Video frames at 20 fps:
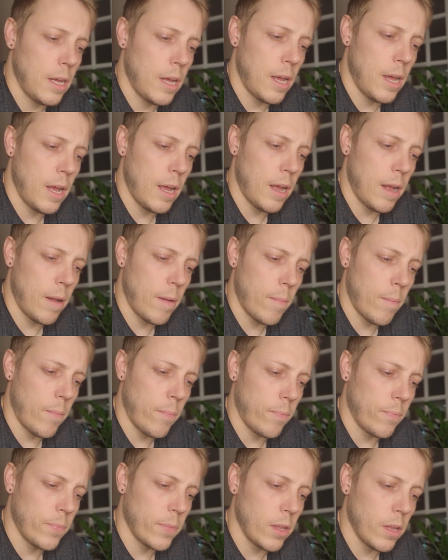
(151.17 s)

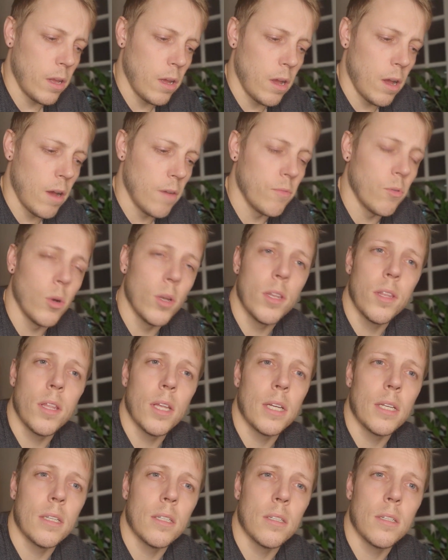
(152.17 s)
Um, avoid
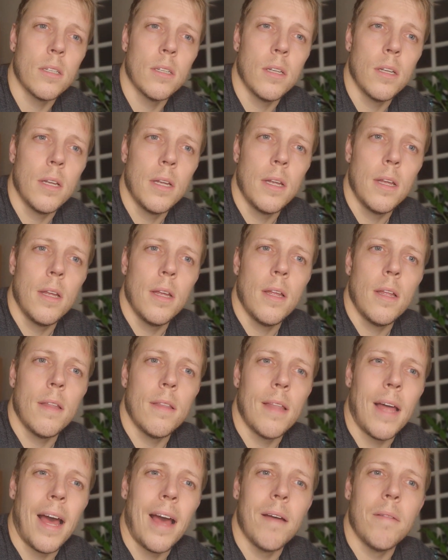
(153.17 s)
things
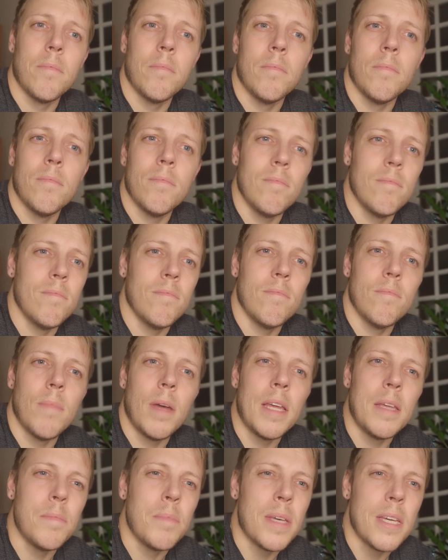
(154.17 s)
that
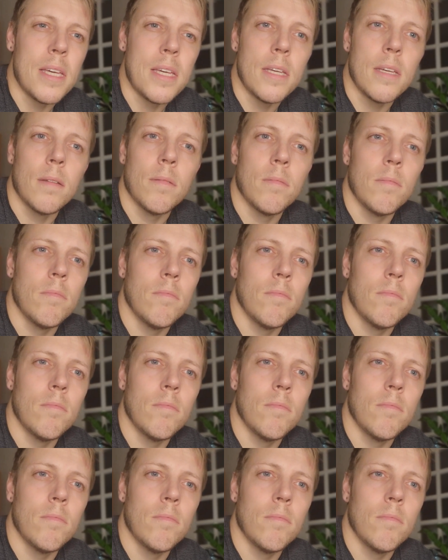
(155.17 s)
maybe,